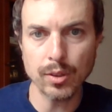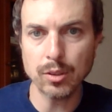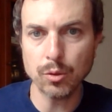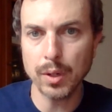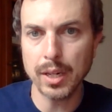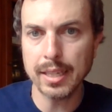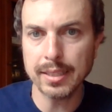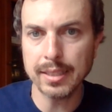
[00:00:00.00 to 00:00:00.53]
So
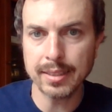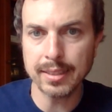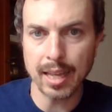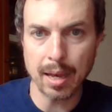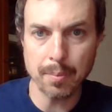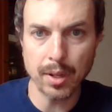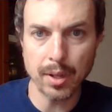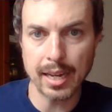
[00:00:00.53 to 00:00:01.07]
it's really
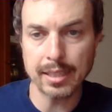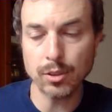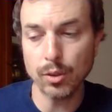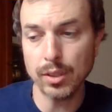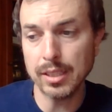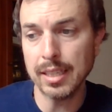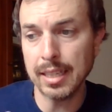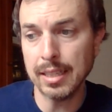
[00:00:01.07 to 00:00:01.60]
stabilized.
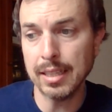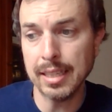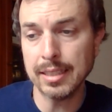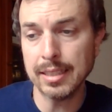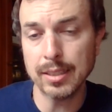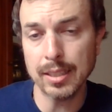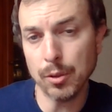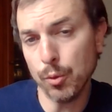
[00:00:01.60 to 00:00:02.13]
So it's
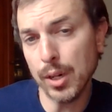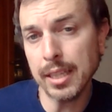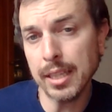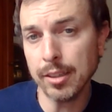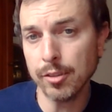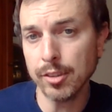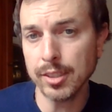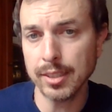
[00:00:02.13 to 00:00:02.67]
it's really
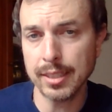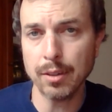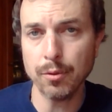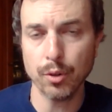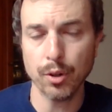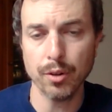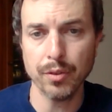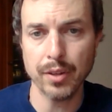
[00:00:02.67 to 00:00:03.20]
interesting
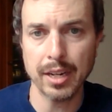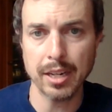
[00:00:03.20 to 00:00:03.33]
for a